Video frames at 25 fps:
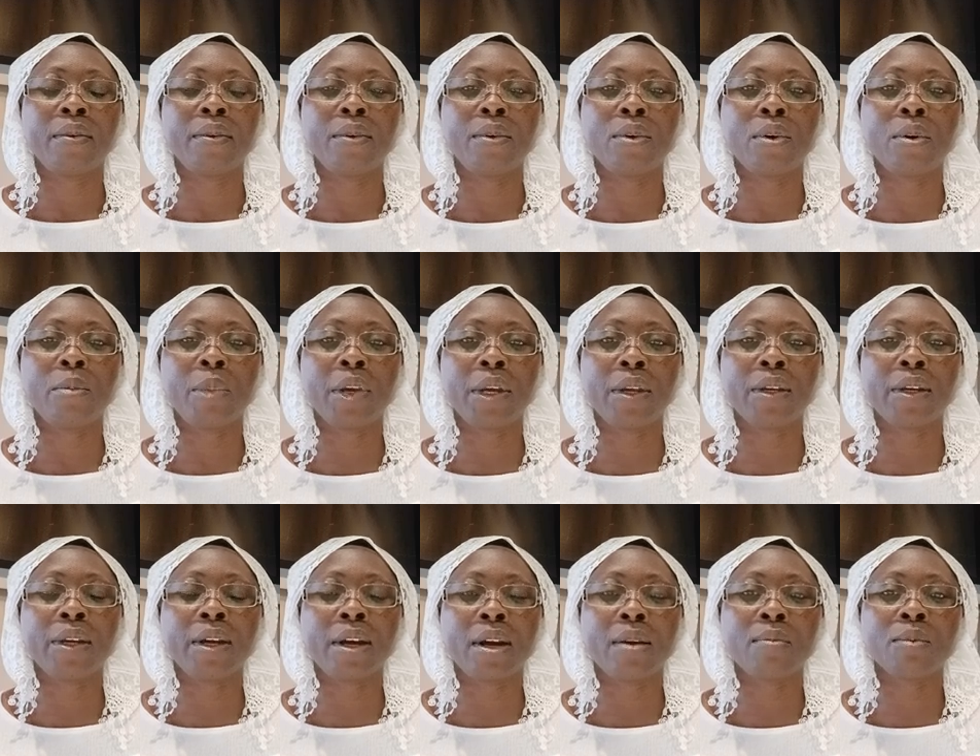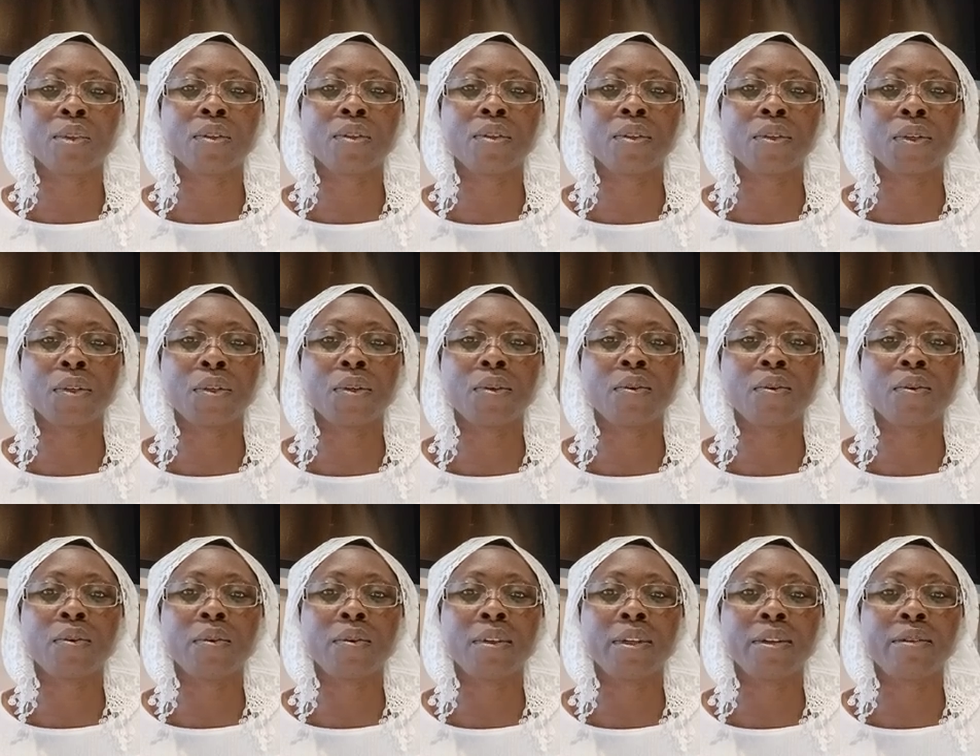No man comes
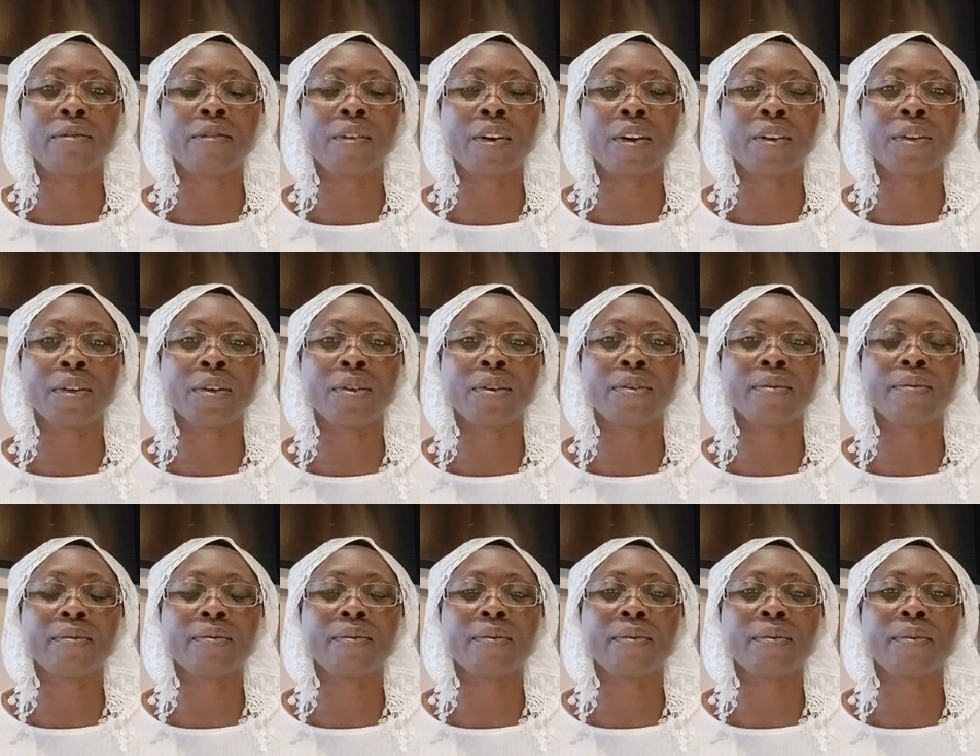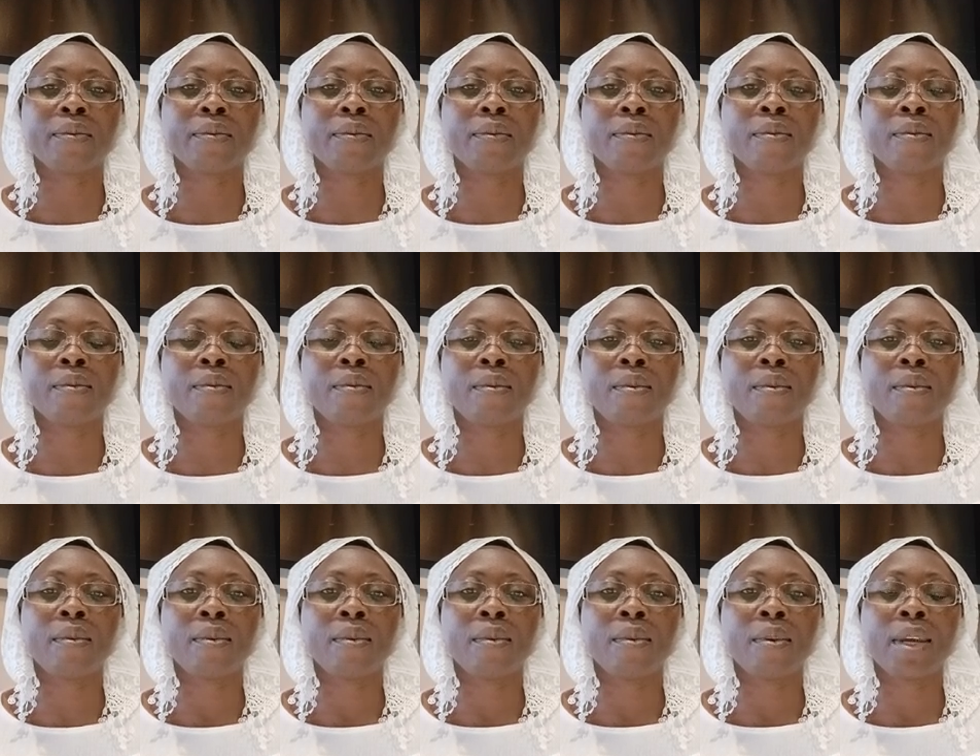to the Father
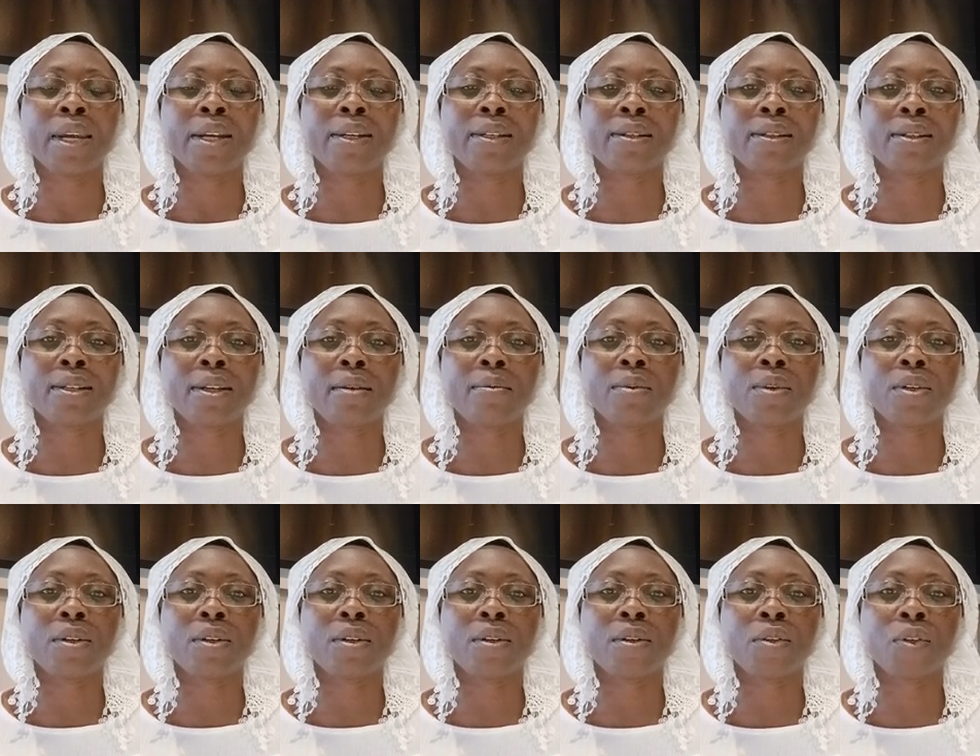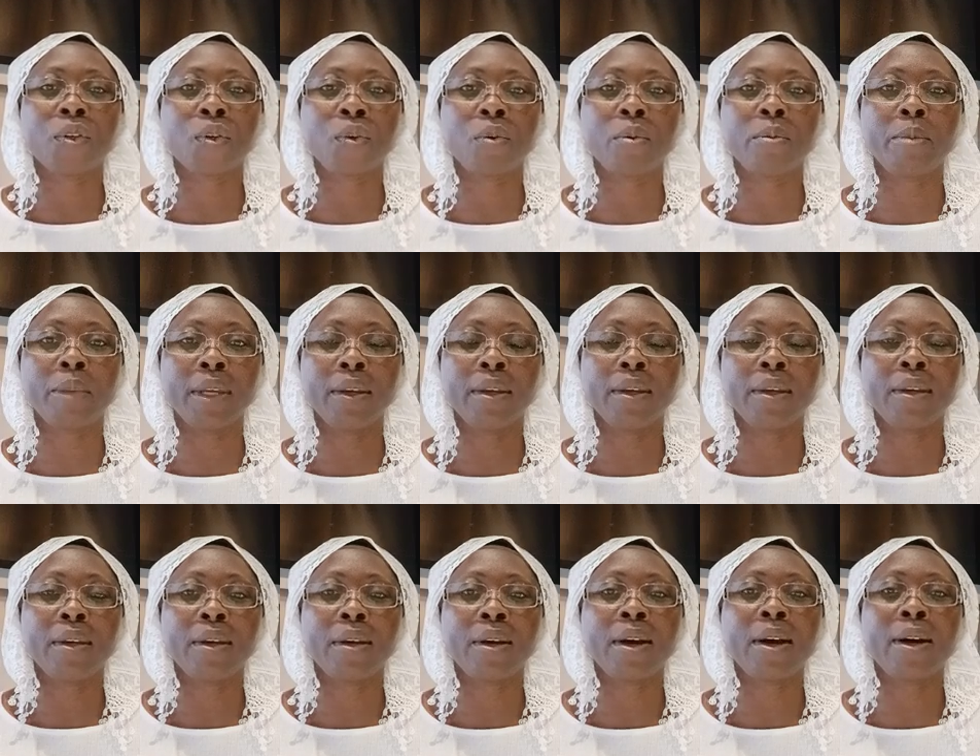except through me.
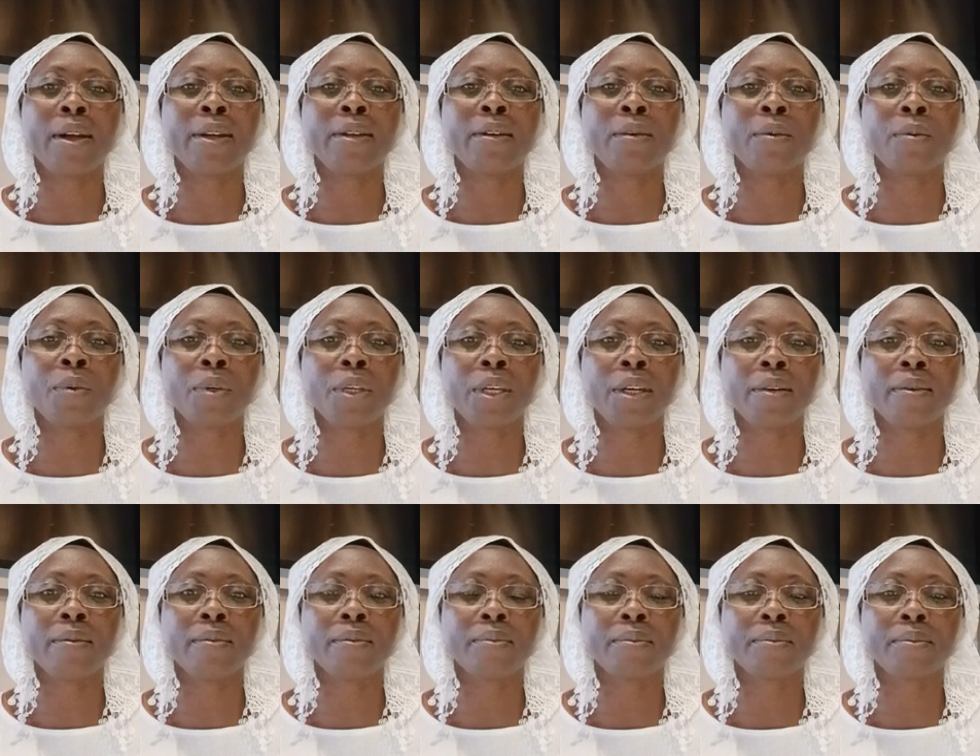Hallelujah.